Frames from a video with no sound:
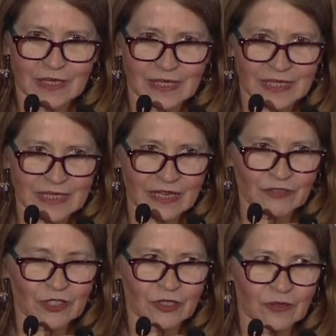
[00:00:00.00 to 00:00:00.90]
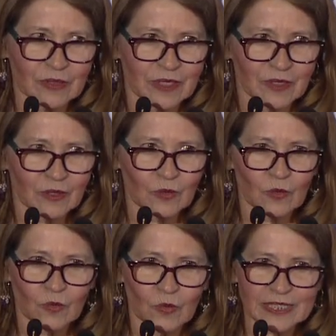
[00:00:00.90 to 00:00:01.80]
This afternoon,
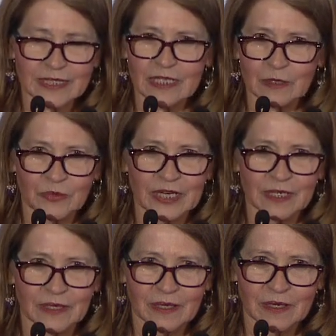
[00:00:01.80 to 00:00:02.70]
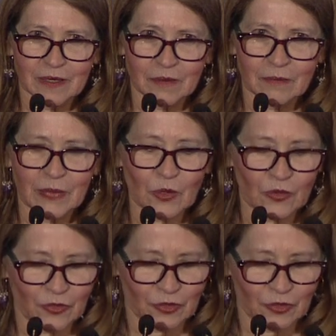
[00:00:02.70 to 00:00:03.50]
we celebrate both.